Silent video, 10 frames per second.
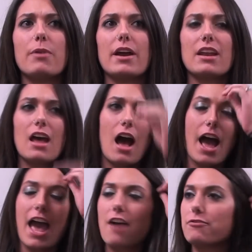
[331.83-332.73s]
but
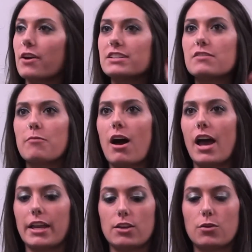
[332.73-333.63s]
I have friends of
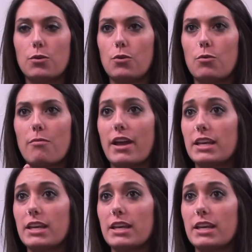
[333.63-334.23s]
mine who,